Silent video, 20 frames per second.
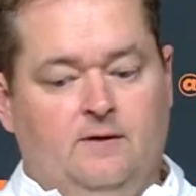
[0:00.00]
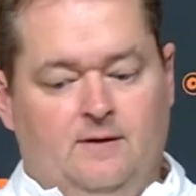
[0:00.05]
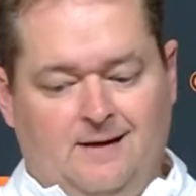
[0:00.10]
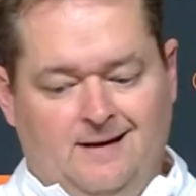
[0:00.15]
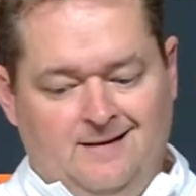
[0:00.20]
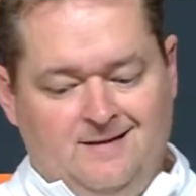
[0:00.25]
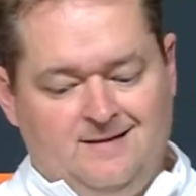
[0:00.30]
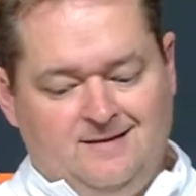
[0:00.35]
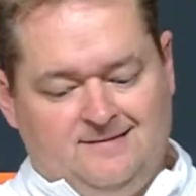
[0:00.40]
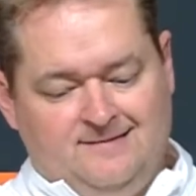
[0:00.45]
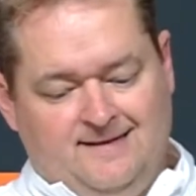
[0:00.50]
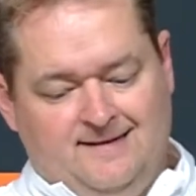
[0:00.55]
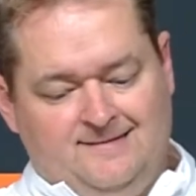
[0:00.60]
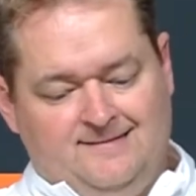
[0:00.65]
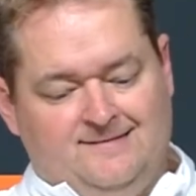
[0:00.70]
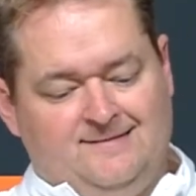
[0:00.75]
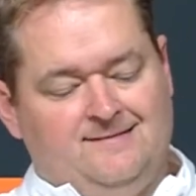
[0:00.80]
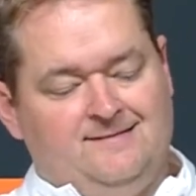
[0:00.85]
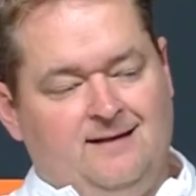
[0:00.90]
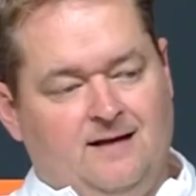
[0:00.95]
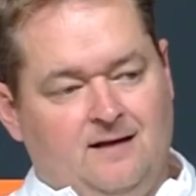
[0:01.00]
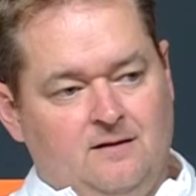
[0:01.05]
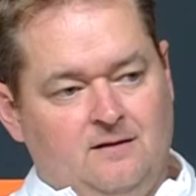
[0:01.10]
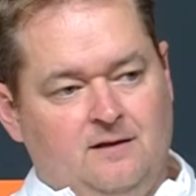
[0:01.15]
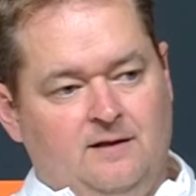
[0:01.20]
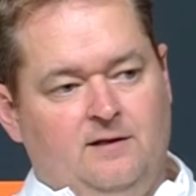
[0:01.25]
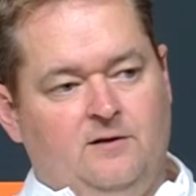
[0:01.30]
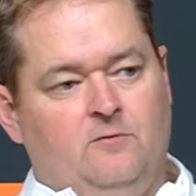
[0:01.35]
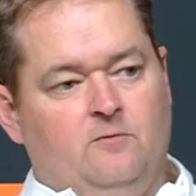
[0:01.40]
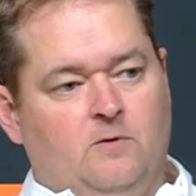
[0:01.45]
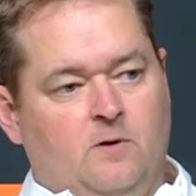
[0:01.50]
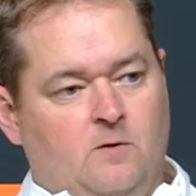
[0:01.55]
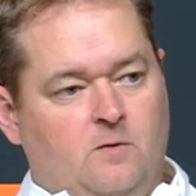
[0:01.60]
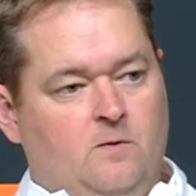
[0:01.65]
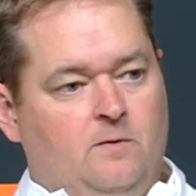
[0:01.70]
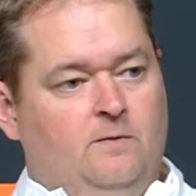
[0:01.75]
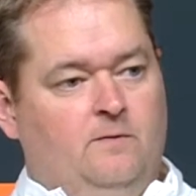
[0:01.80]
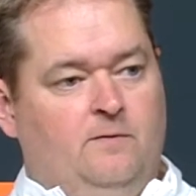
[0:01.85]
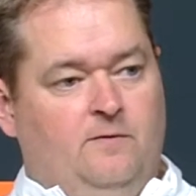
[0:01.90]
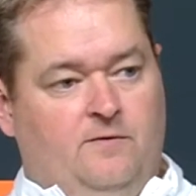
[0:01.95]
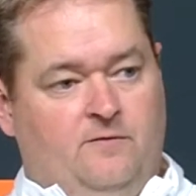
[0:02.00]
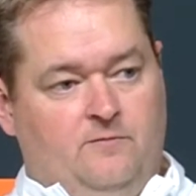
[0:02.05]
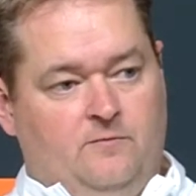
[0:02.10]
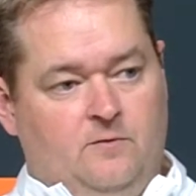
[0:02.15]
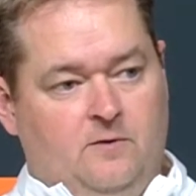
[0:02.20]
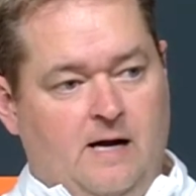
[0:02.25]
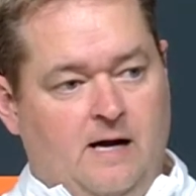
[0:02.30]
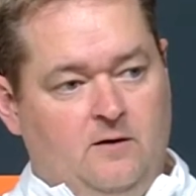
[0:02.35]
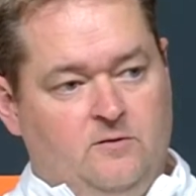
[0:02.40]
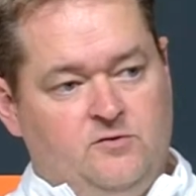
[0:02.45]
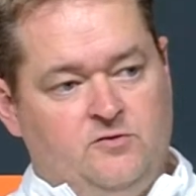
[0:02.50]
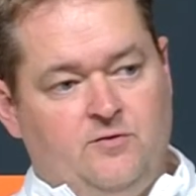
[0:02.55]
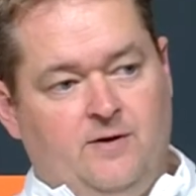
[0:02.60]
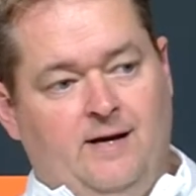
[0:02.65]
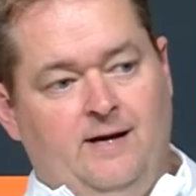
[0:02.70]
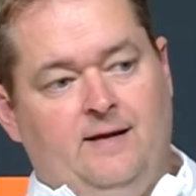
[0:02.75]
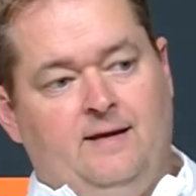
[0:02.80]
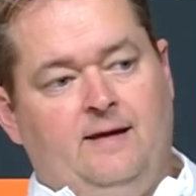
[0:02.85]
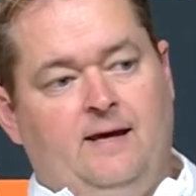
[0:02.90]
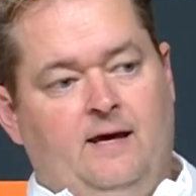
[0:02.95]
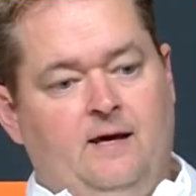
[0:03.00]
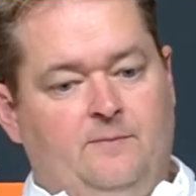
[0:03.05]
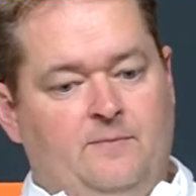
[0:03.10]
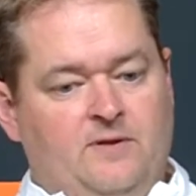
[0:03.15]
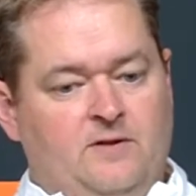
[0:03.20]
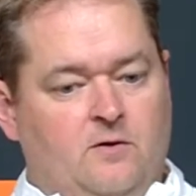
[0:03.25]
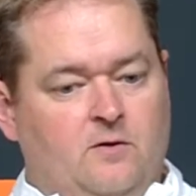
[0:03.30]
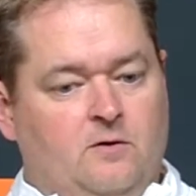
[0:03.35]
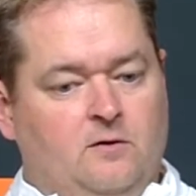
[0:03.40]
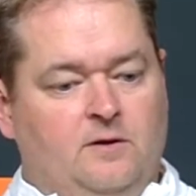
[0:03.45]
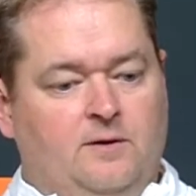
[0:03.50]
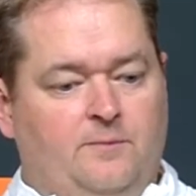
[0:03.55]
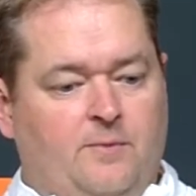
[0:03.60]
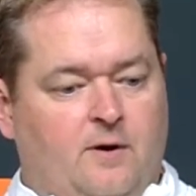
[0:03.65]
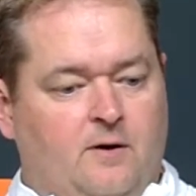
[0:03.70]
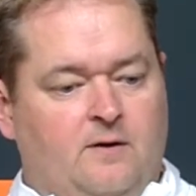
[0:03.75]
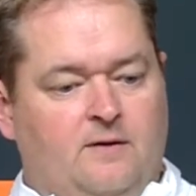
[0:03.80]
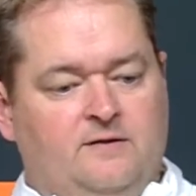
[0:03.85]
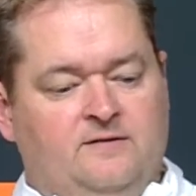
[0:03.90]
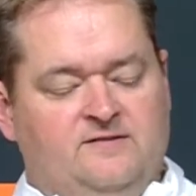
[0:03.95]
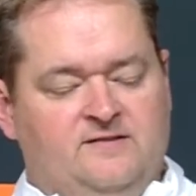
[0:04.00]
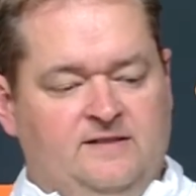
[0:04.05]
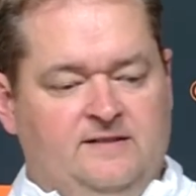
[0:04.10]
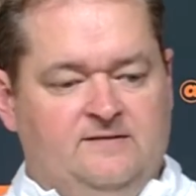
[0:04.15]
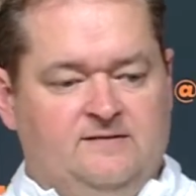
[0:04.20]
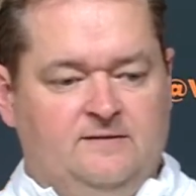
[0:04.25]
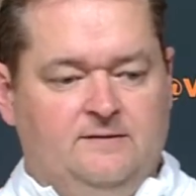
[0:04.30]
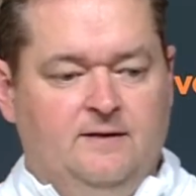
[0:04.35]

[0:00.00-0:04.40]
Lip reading: and just has steadily grown throughout training camp in the early part of the season.